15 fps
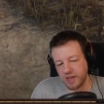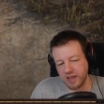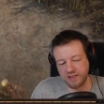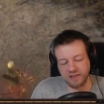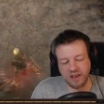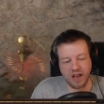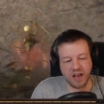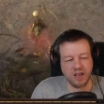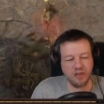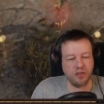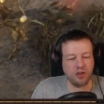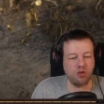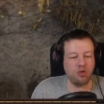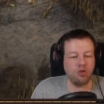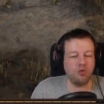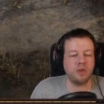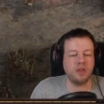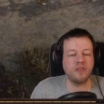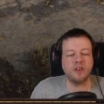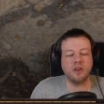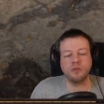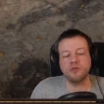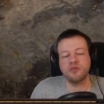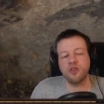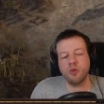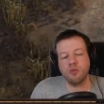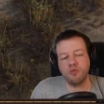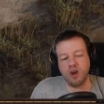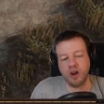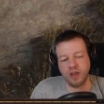It's either normally, though,
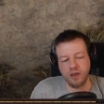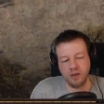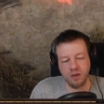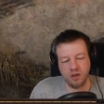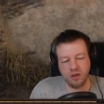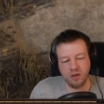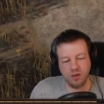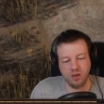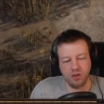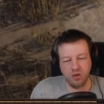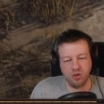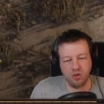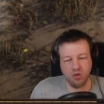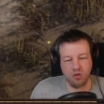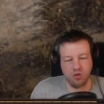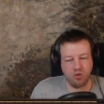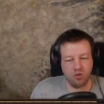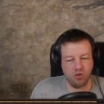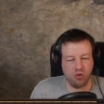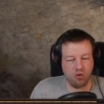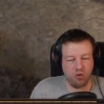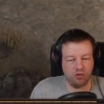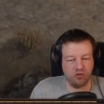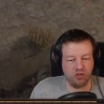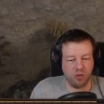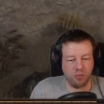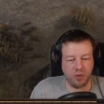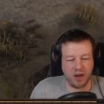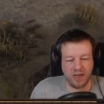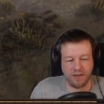top right or top
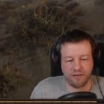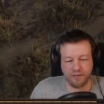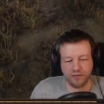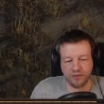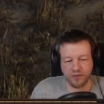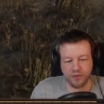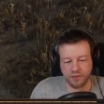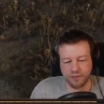left.